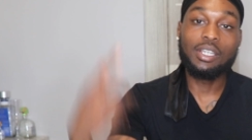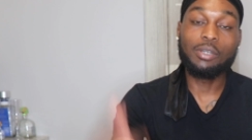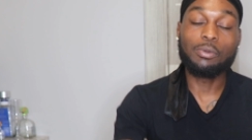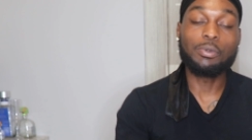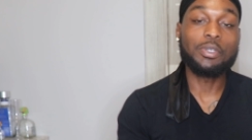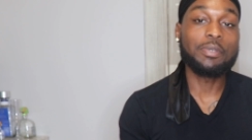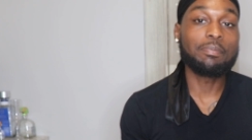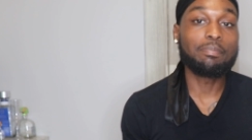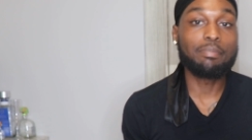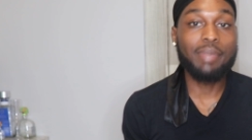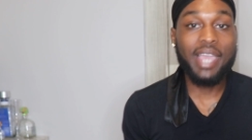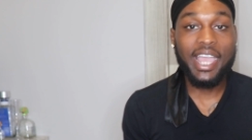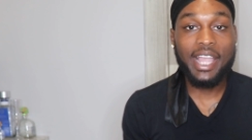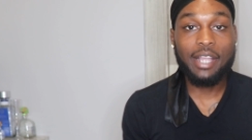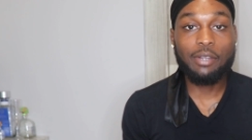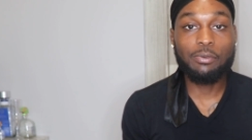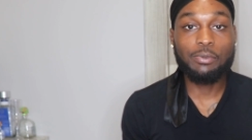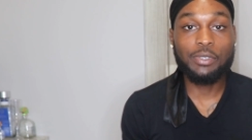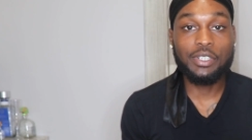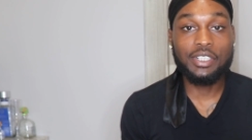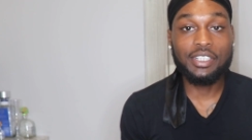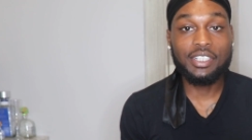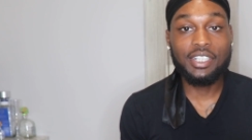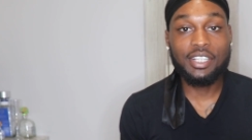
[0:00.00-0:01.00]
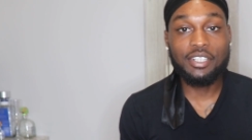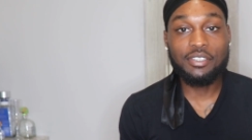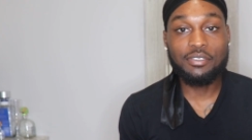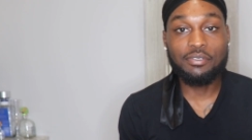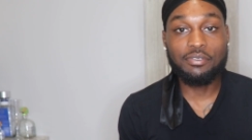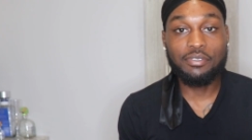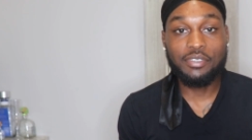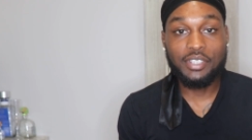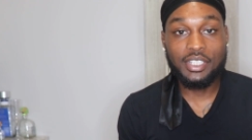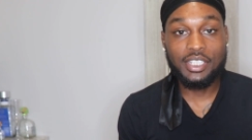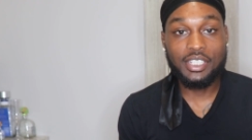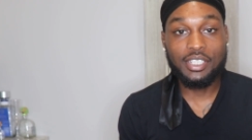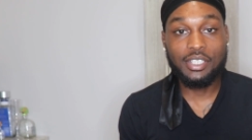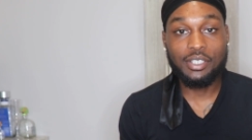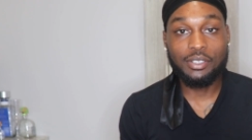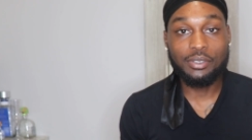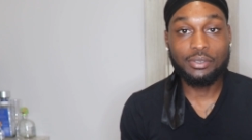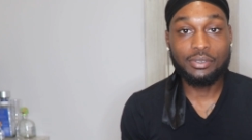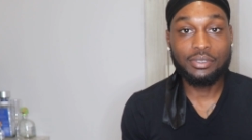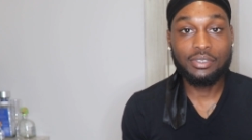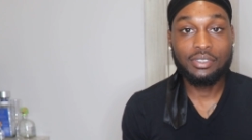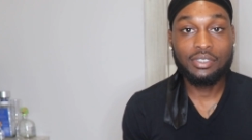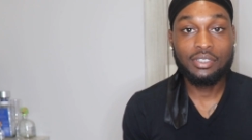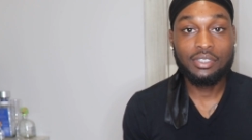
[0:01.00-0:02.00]
and we back with another
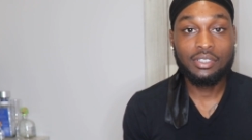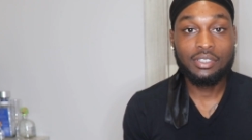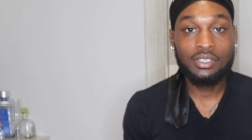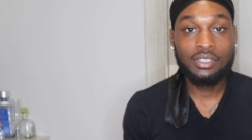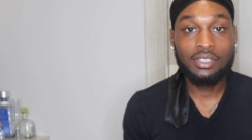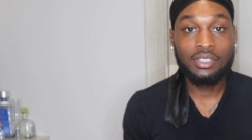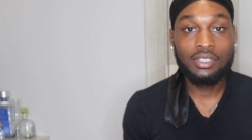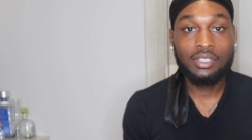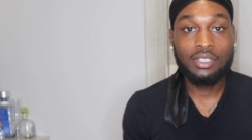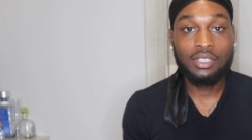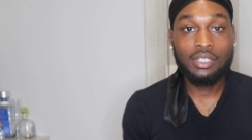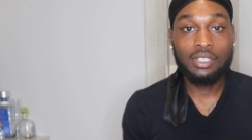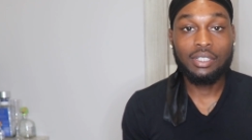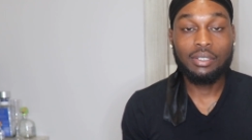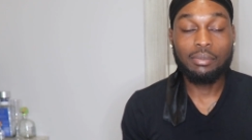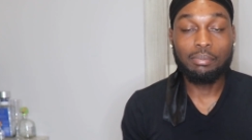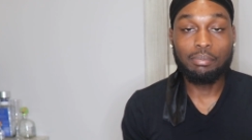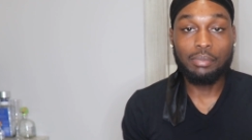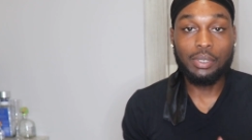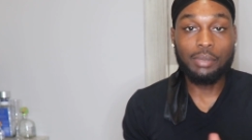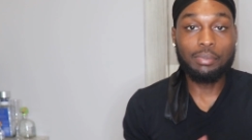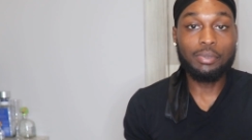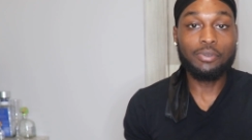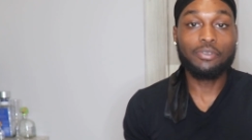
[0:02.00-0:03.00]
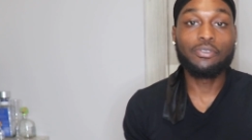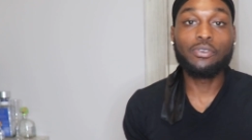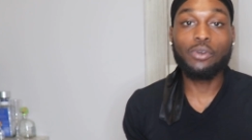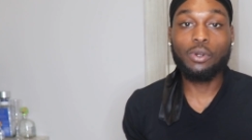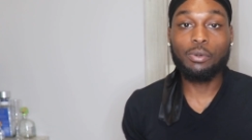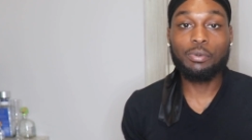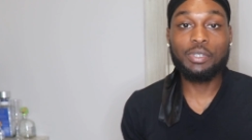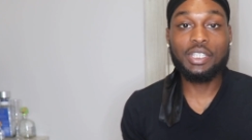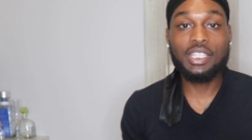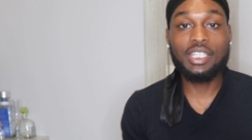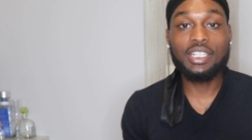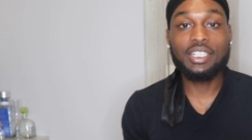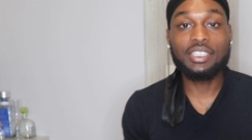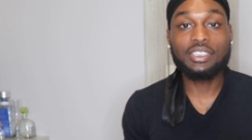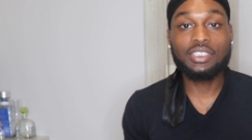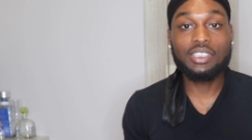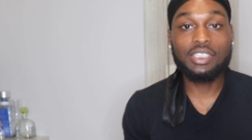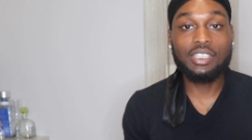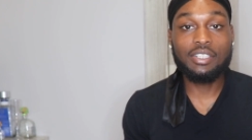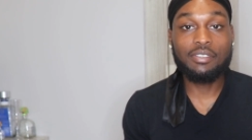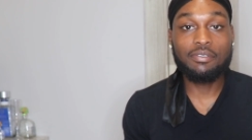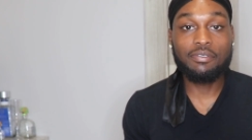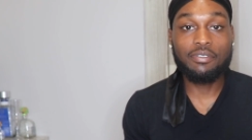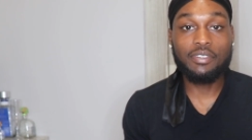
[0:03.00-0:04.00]
video. But before we get
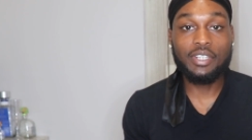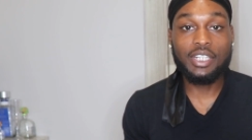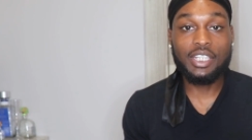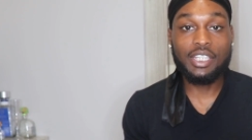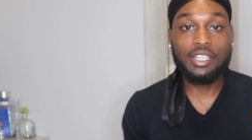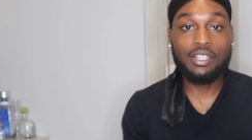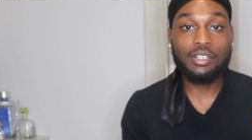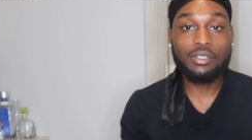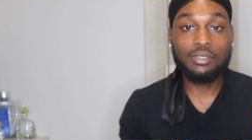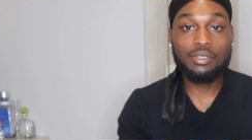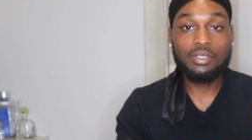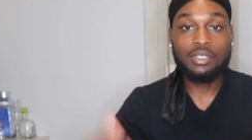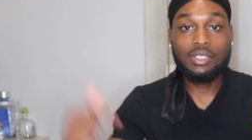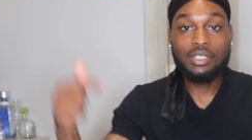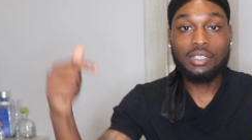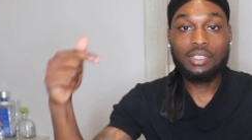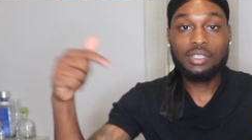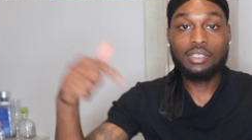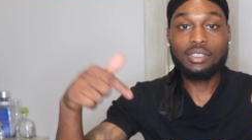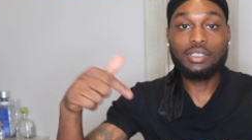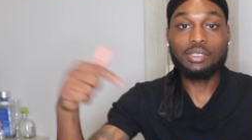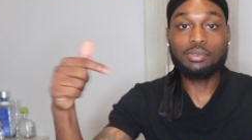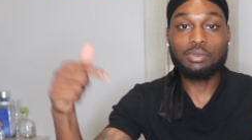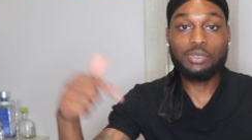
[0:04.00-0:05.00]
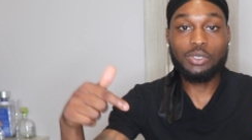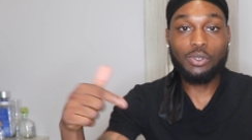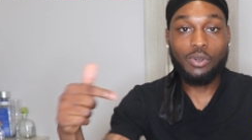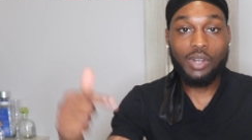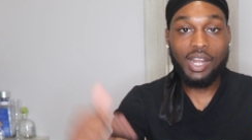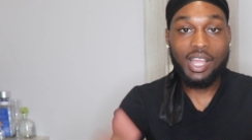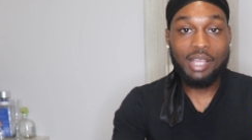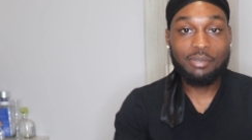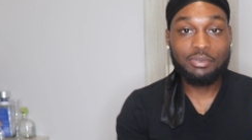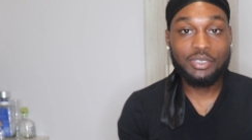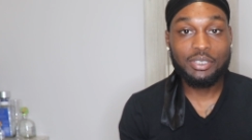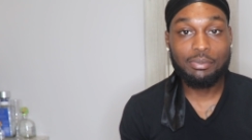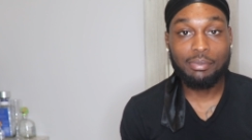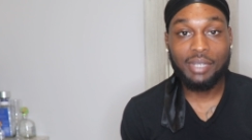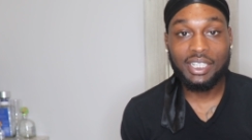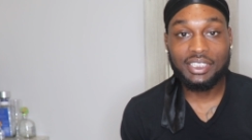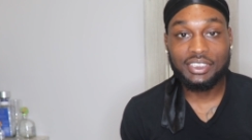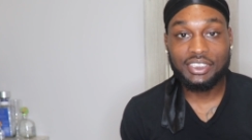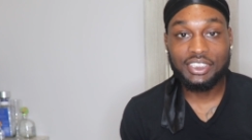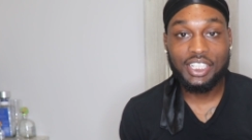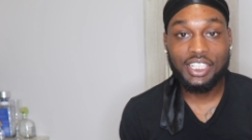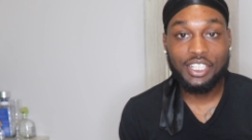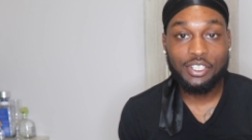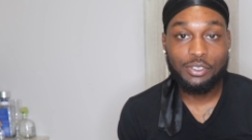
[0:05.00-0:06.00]
into the video, subscribe to
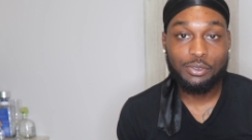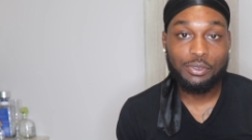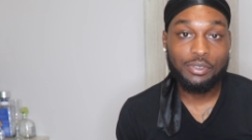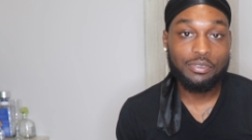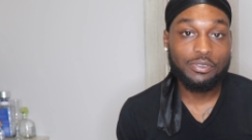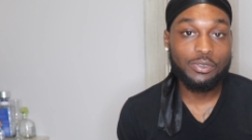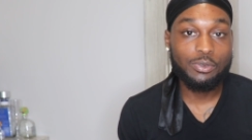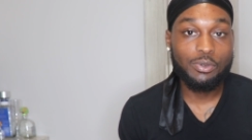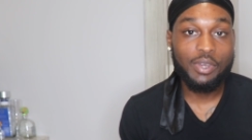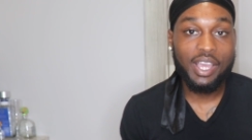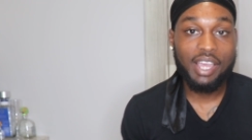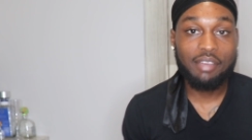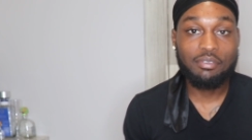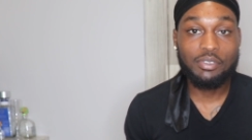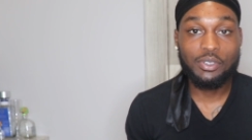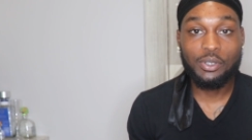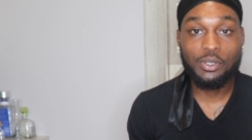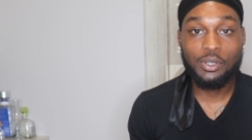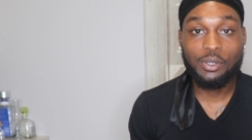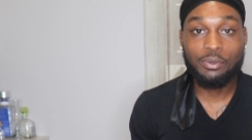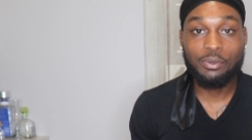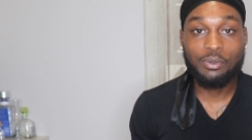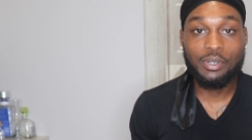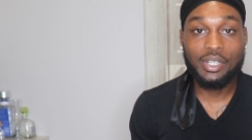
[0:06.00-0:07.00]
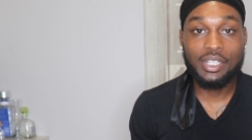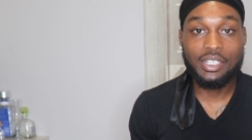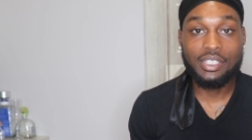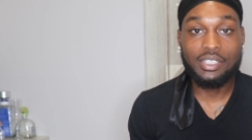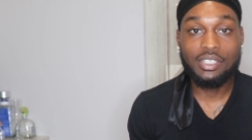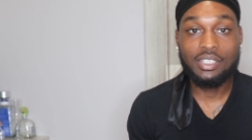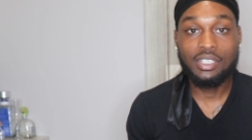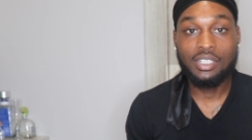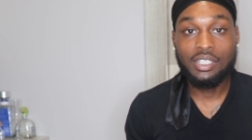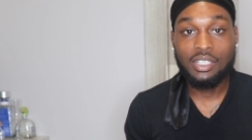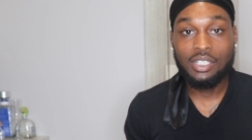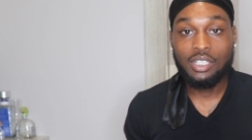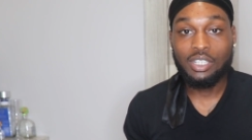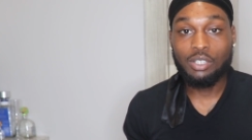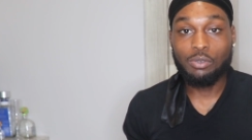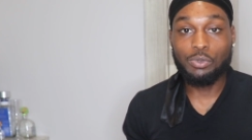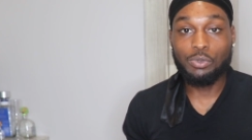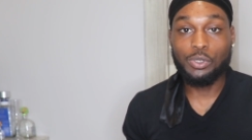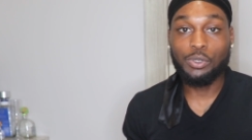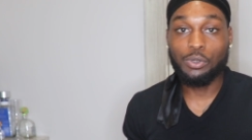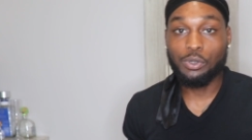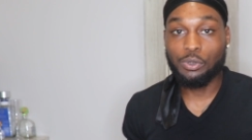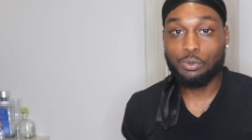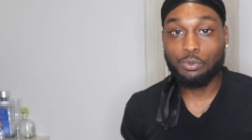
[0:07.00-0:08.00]
my channel if you haven't already.
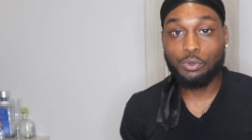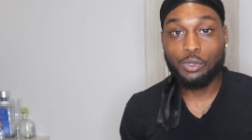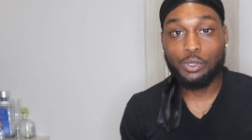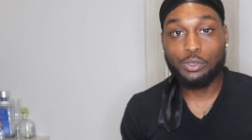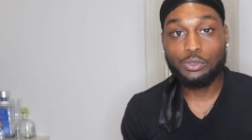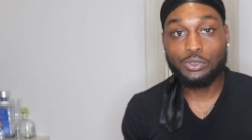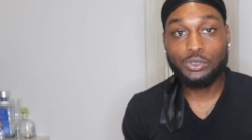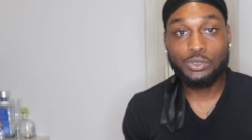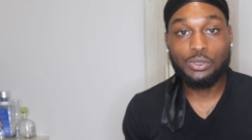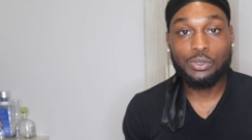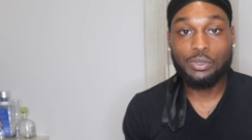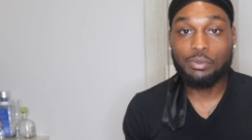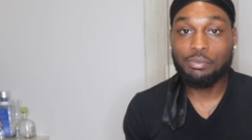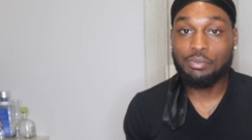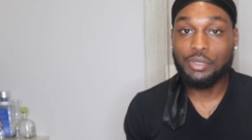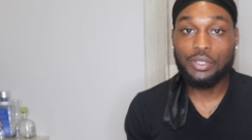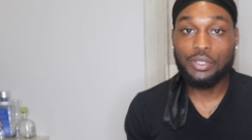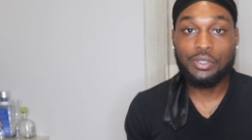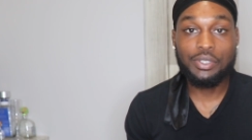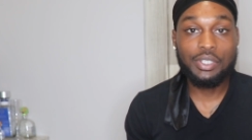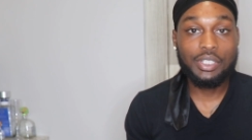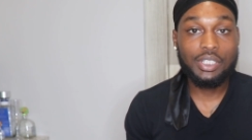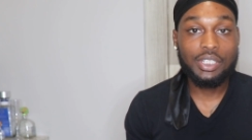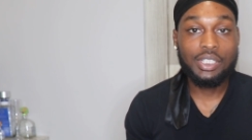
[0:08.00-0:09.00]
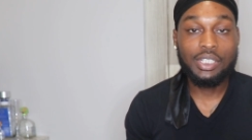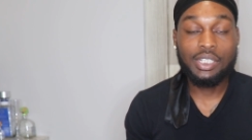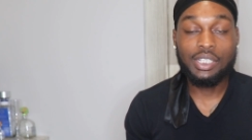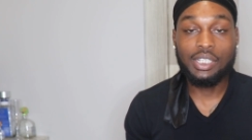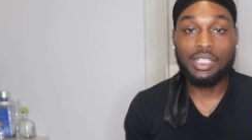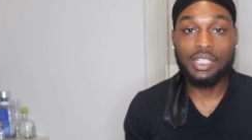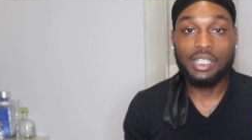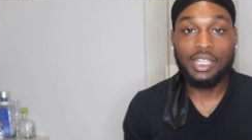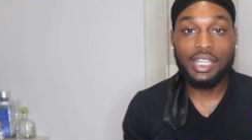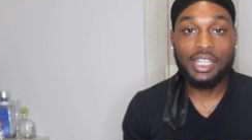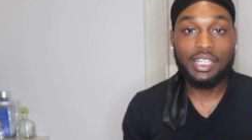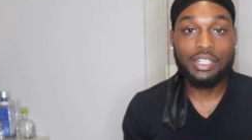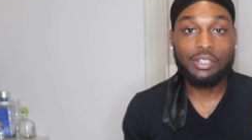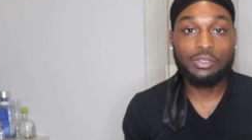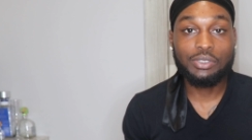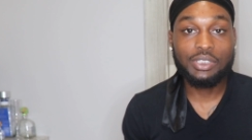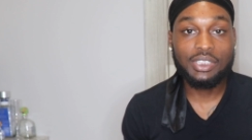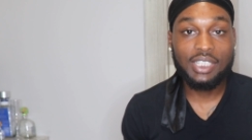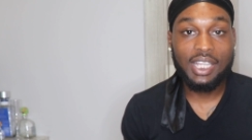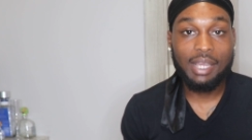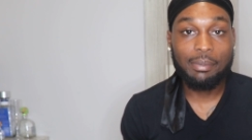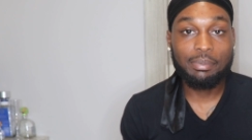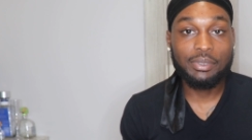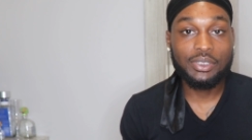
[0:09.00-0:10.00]
We on a road to a million, and ain't no
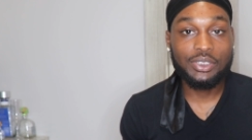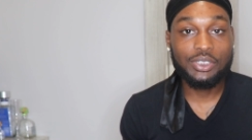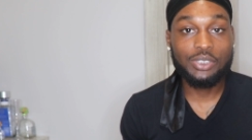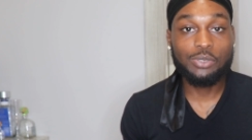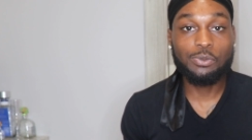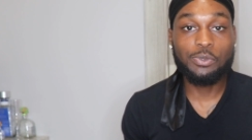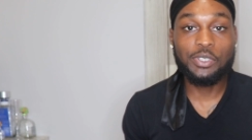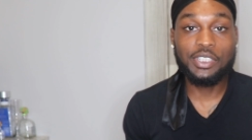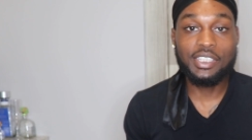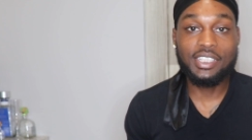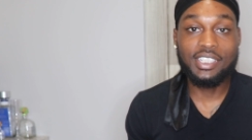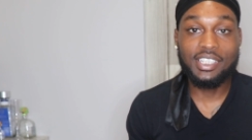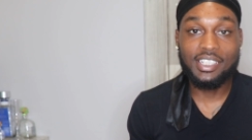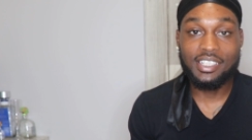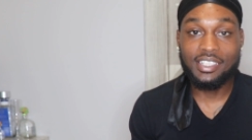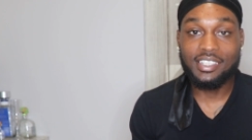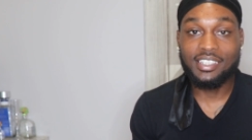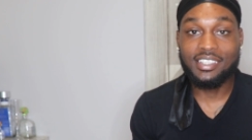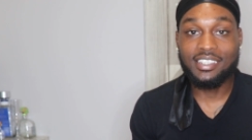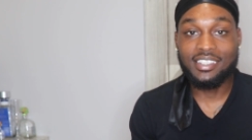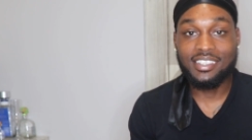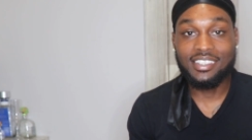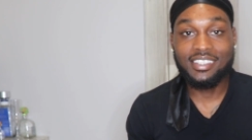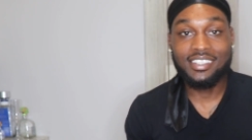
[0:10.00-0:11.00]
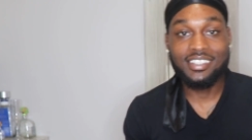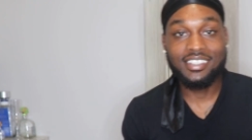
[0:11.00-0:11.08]
stopping till we get it.